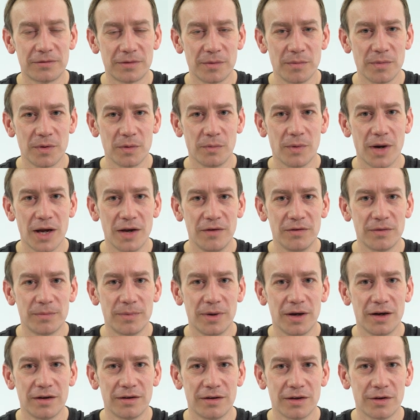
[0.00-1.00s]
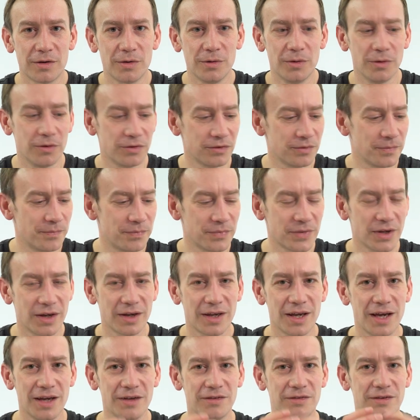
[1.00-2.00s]
from the WAVES part of the course.
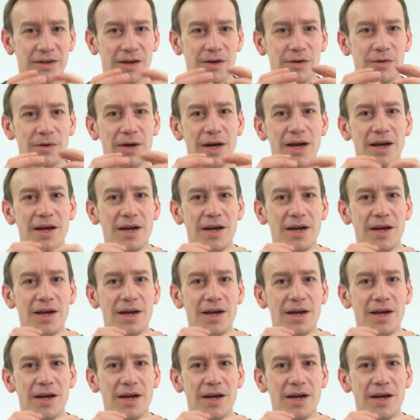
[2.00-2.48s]
Okay, so